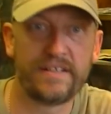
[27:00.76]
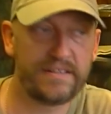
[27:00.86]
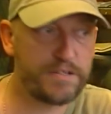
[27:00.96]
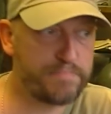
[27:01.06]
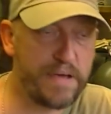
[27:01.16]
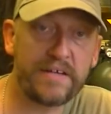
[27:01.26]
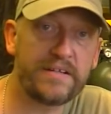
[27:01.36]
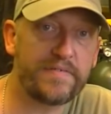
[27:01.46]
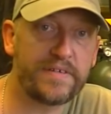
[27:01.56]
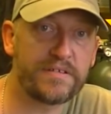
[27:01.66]
It's better than
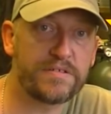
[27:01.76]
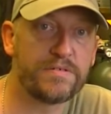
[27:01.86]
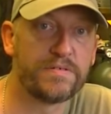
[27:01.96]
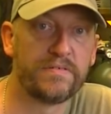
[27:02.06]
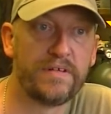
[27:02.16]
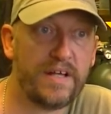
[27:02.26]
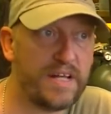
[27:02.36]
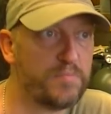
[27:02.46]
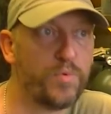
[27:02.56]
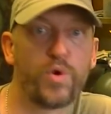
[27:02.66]
nothing at all.
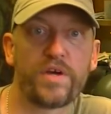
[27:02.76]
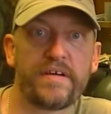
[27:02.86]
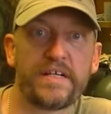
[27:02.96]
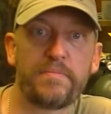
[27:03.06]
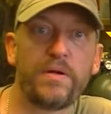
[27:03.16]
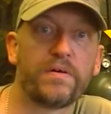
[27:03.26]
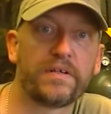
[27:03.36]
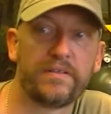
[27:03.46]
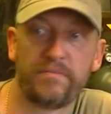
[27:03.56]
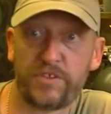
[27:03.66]
Walk around the block,
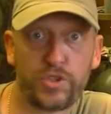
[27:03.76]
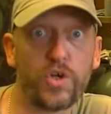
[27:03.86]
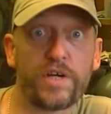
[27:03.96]
jog